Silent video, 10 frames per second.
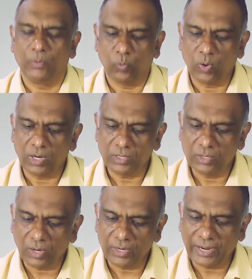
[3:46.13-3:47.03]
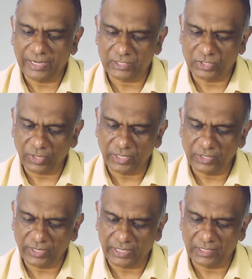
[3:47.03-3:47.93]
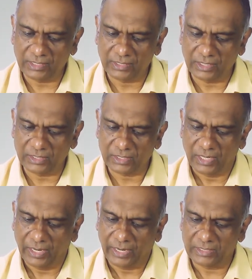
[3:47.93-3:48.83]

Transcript: what God has joined together in this